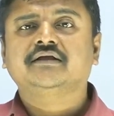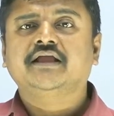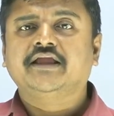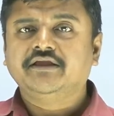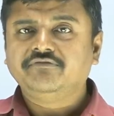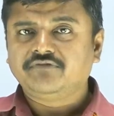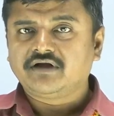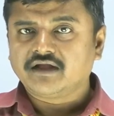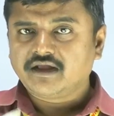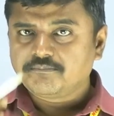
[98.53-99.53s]
If
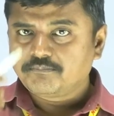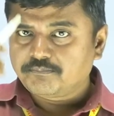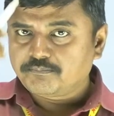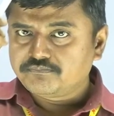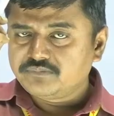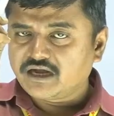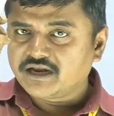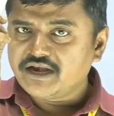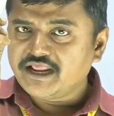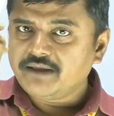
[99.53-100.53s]
a
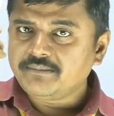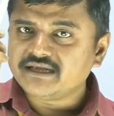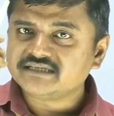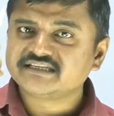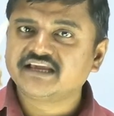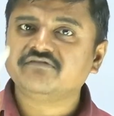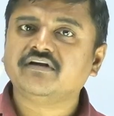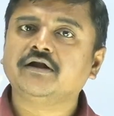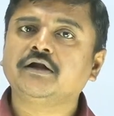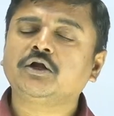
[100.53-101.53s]
name is
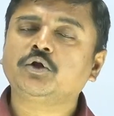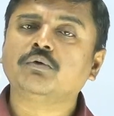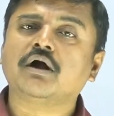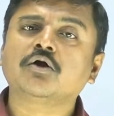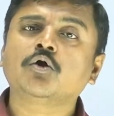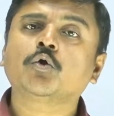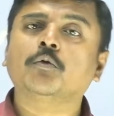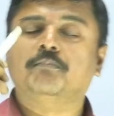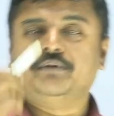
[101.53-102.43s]
given to a group,